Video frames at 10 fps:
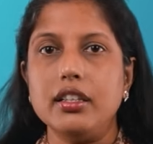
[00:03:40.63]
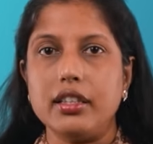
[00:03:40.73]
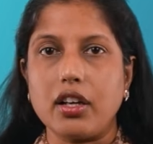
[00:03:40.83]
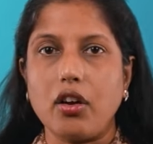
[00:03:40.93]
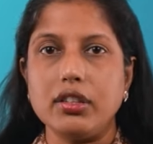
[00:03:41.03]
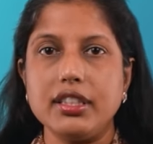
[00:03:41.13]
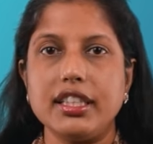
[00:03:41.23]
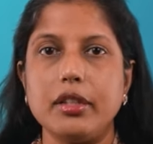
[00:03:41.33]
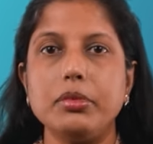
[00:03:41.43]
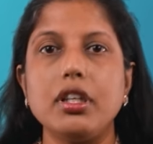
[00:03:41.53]
the
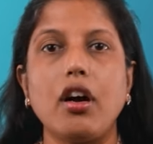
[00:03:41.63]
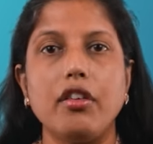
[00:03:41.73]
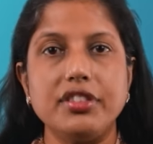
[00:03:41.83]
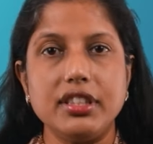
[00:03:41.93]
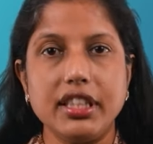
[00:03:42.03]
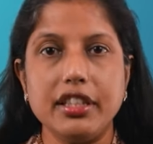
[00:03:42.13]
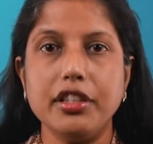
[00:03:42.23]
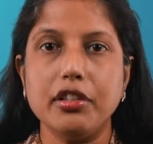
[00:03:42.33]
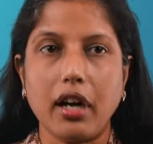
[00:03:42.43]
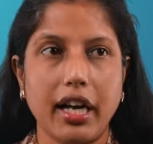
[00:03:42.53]
concept of
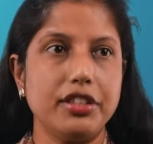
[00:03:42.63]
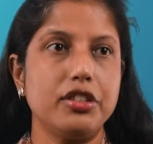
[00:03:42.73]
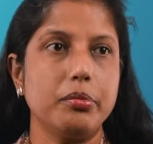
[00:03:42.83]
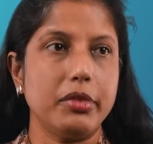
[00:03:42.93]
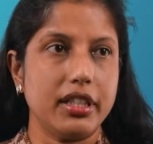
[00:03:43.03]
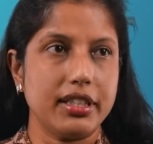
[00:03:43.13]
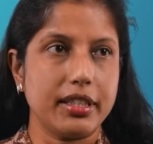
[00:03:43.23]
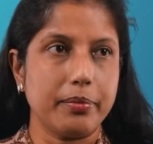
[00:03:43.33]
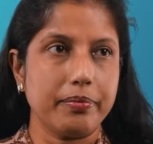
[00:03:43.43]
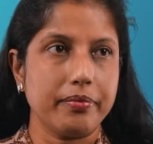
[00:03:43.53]
stereoisomerism.